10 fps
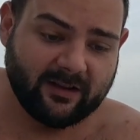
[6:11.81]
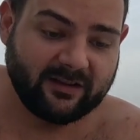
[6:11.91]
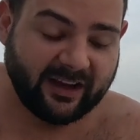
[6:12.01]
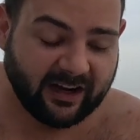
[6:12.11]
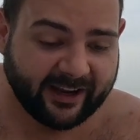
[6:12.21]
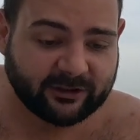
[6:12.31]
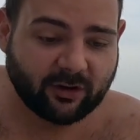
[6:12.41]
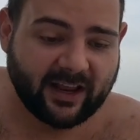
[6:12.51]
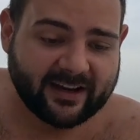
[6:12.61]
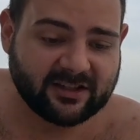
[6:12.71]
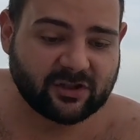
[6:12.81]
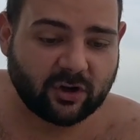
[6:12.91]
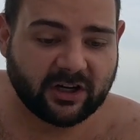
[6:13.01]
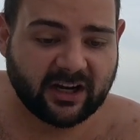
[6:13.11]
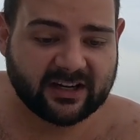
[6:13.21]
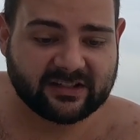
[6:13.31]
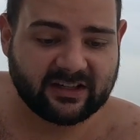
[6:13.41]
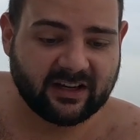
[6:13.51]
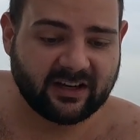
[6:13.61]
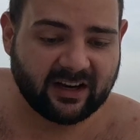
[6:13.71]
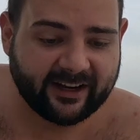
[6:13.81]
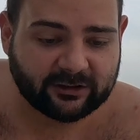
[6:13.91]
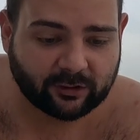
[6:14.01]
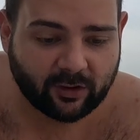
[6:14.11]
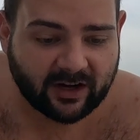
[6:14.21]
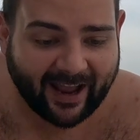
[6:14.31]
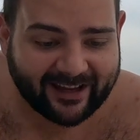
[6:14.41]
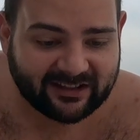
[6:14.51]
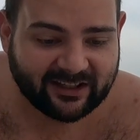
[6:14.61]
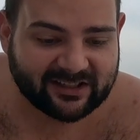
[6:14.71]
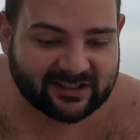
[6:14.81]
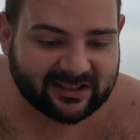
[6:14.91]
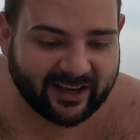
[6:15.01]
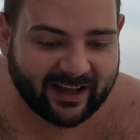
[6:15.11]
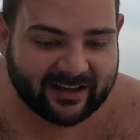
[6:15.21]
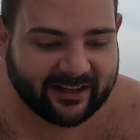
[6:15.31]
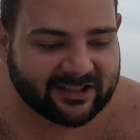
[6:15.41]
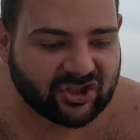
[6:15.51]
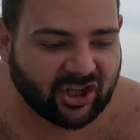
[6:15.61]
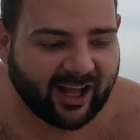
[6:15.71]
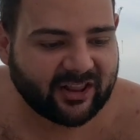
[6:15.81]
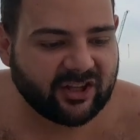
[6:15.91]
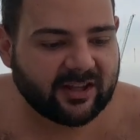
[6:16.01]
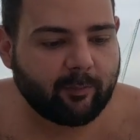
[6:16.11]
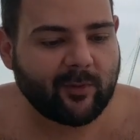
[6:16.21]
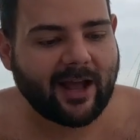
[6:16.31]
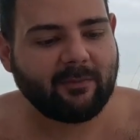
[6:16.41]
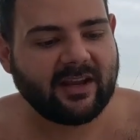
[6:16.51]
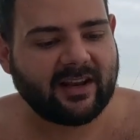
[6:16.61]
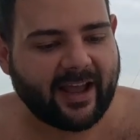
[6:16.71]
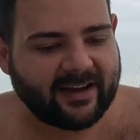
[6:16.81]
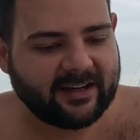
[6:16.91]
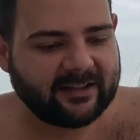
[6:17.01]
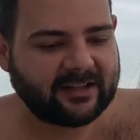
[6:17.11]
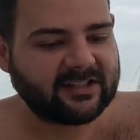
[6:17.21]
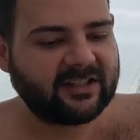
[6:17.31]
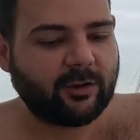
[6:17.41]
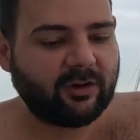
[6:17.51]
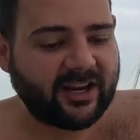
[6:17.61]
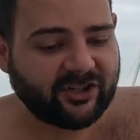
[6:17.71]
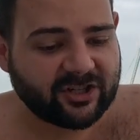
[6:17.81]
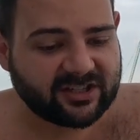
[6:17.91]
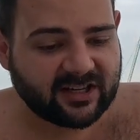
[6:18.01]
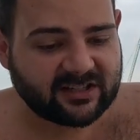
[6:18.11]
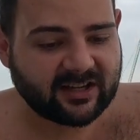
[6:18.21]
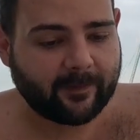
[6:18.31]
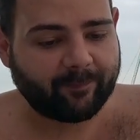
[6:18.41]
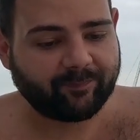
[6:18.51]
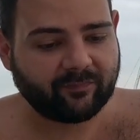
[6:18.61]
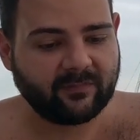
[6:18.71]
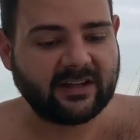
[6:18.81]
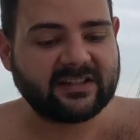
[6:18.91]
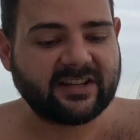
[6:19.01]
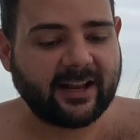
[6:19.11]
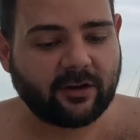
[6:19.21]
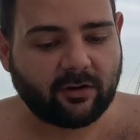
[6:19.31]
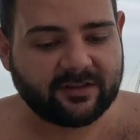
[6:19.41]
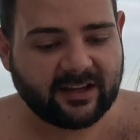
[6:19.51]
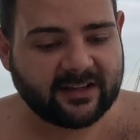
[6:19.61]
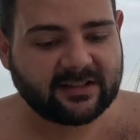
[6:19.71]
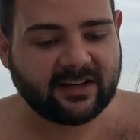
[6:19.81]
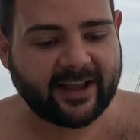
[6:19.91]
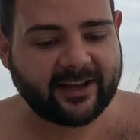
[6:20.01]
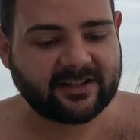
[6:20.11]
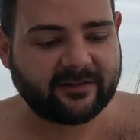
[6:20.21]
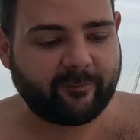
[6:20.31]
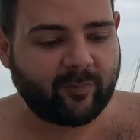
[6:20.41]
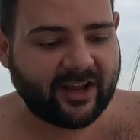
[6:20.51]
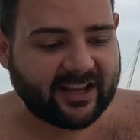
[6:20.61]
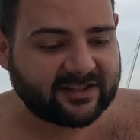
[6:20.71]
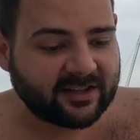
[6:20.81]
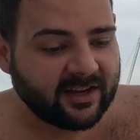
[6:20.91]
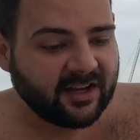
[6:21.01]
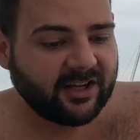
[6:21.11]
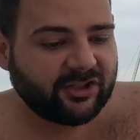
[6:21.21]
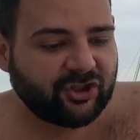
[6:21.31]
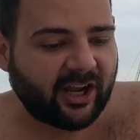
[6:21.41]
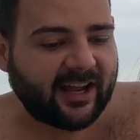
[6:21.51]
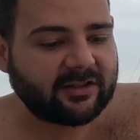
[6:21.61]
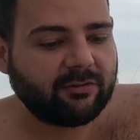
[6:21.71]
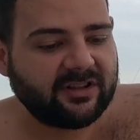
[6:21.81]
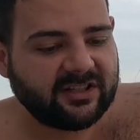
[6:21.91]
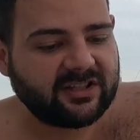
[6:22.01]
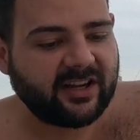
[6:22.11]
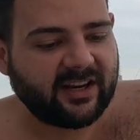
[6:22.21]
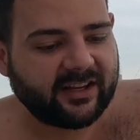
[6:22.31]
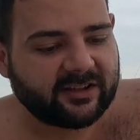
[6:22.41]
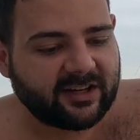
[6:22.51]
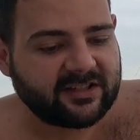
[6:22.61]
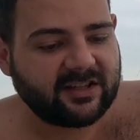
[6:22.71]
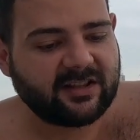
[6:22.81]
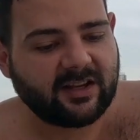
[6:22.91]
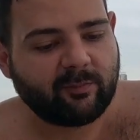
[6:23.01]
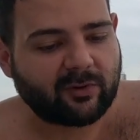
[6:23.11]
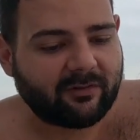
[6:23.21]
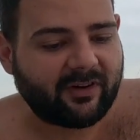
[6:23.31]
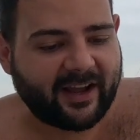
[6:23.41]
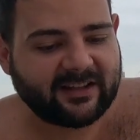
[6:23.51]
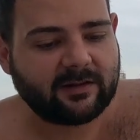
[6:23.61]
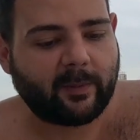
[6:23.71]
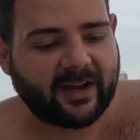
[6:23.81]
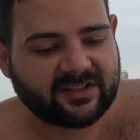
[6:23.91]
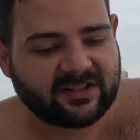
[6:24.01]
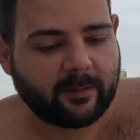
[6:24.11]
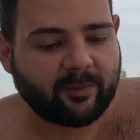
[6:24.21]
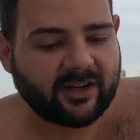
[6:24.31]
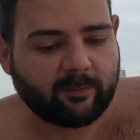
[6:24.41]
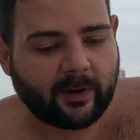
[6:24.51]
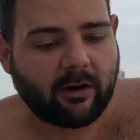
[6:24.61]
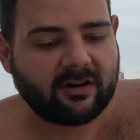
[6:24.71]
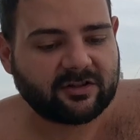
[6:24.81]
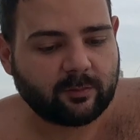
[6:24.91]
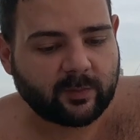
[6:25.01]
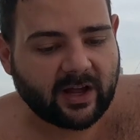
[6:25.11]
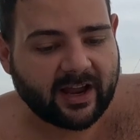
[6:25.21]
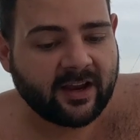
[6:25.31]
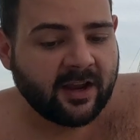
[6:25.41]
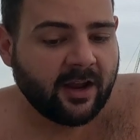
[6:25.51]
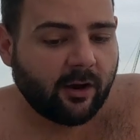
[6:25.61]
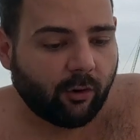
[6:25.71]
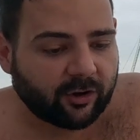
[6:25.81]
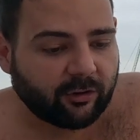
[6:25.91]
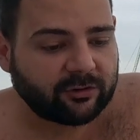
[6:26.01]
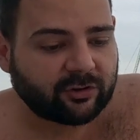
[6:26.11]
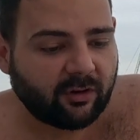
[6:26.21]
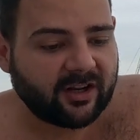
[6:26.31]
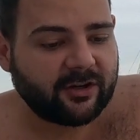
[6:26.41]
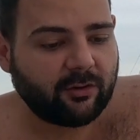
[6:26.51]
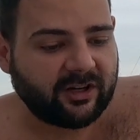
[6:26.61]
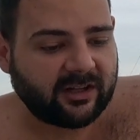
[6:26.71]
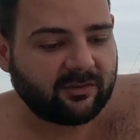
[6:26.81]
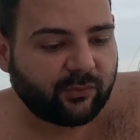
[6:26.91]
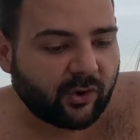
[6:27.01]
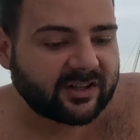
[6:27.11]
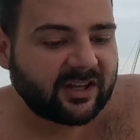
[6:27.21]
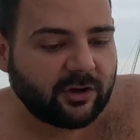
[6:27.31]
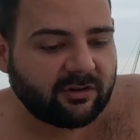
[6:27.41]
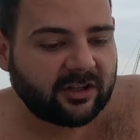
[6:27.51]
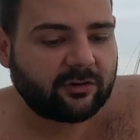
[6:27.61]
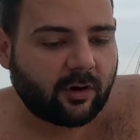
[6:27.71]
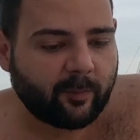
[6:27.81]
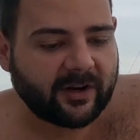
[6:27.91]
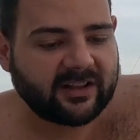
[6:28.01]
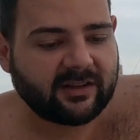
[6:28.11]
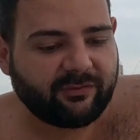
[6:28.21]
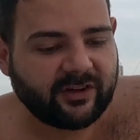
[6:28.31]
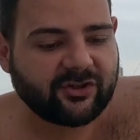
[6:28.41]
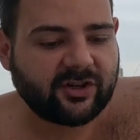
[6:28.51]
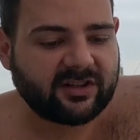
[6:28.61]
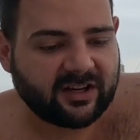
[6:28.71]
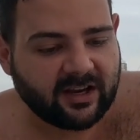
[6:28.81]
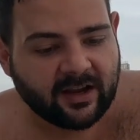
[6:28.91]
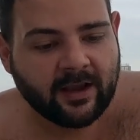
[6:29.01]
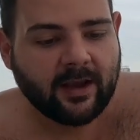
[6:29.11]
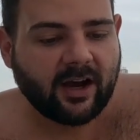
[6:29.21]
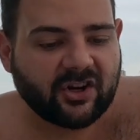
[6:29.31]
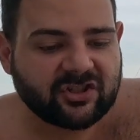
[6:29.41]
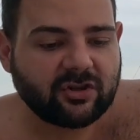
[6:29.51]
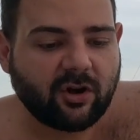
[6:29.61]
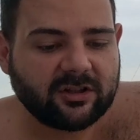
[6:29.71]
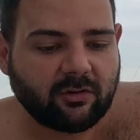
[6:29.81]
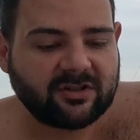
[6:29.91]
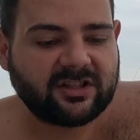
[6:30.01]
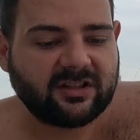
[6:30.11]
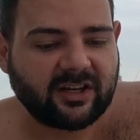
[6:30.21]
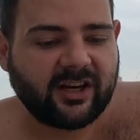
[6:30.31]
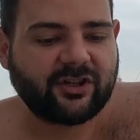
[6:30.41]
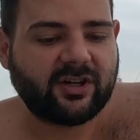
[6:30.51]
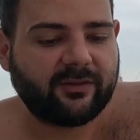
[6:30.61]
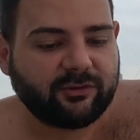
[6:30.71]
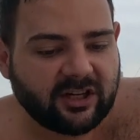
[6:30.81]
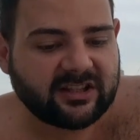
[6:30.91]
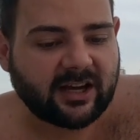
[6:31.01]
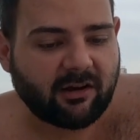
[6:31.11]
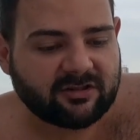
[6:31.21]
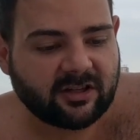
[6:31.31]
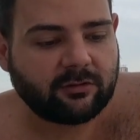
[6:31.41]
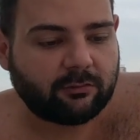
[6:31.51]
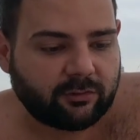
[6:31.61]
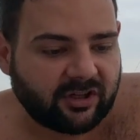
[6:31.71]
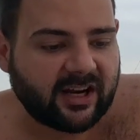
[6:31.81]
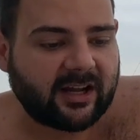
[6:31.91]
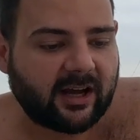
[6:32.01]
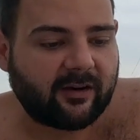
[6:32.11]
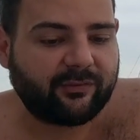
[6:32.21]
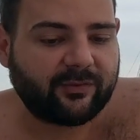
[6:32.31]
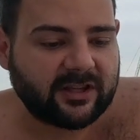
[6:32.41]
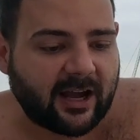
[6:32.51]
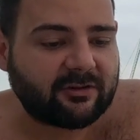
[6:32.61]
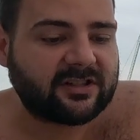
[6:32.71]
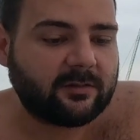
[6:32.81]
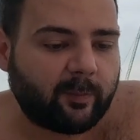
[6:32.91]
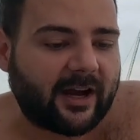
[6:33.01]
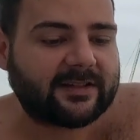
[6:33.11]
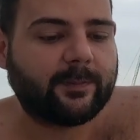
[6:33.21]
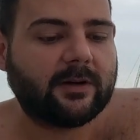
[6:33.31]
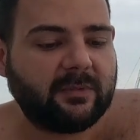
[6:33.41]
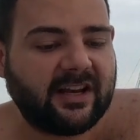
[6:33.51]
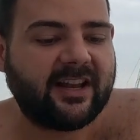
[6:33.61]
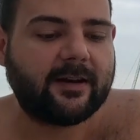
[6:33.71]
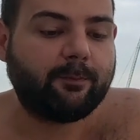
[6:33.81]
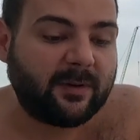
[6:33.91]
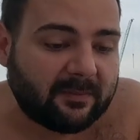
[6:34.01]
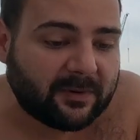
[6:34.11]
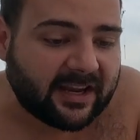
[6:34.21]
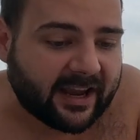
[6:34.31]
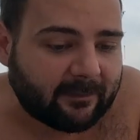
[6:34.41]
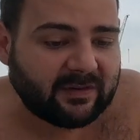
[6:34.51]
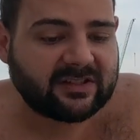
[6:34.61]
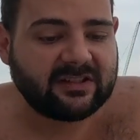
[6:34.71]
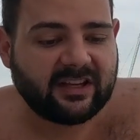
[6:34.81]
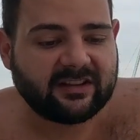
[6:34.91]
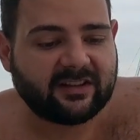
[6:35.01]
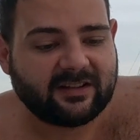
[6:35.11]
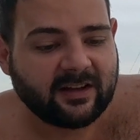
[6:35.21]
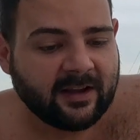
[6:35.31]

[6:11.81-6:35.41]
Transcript: The electrolysis occurs in an electrolytic cell installed in the plumbing line in the recirculation system. The cell contains layers of plates charged with DC electricity provided by a separate power supply or controller unit. For the unit to operate efficiently, a salt concentration of 3,000 to 3,500 parts per million ppm is needed.